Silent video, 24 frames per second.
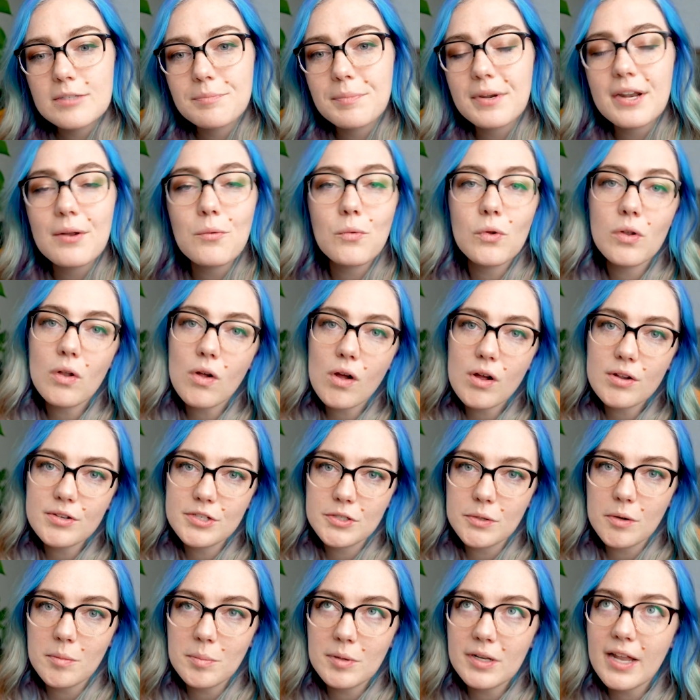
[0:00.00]
but it will
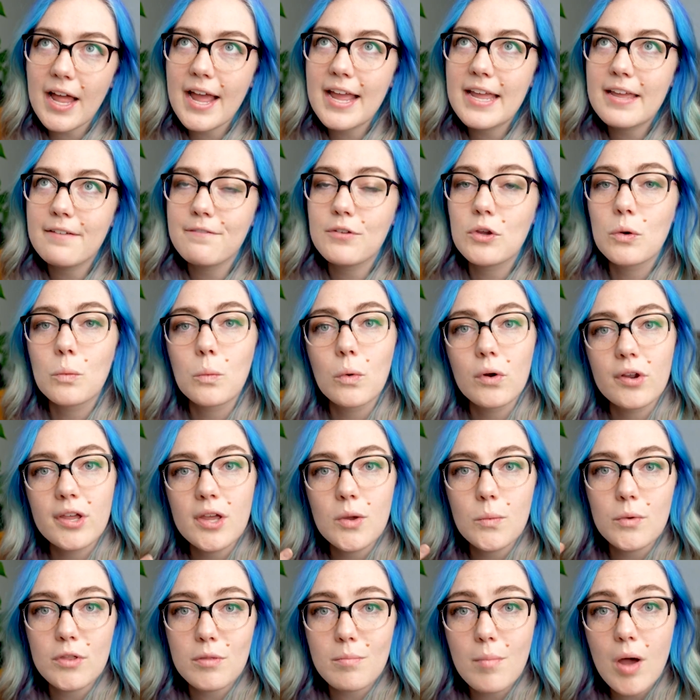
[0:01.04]
also apply if you're
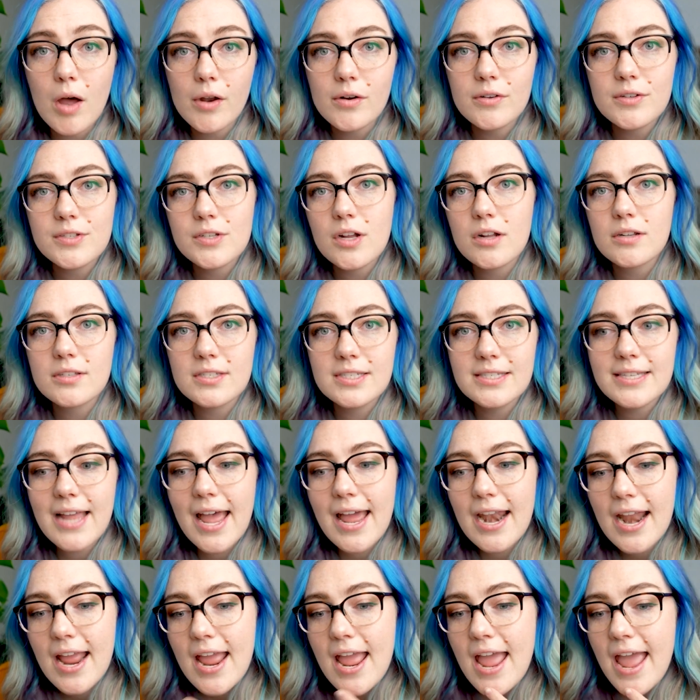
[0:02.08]
working with models on
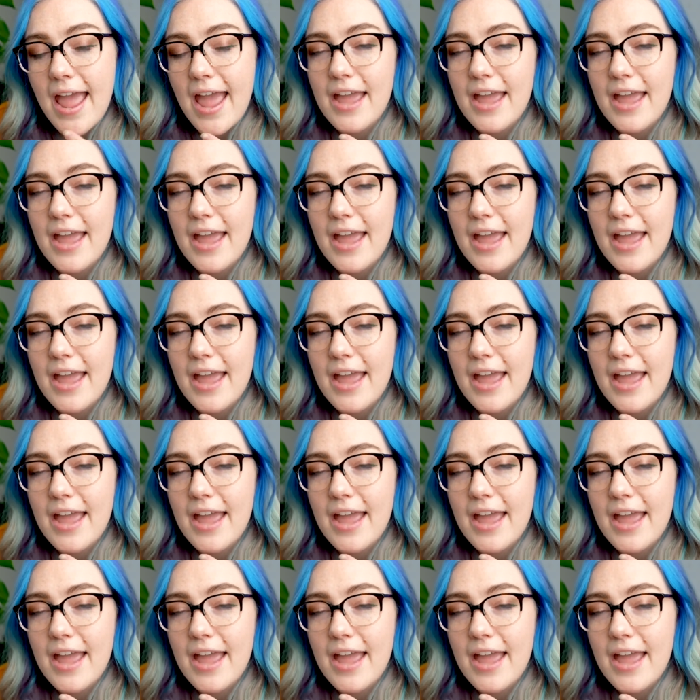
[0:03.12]
set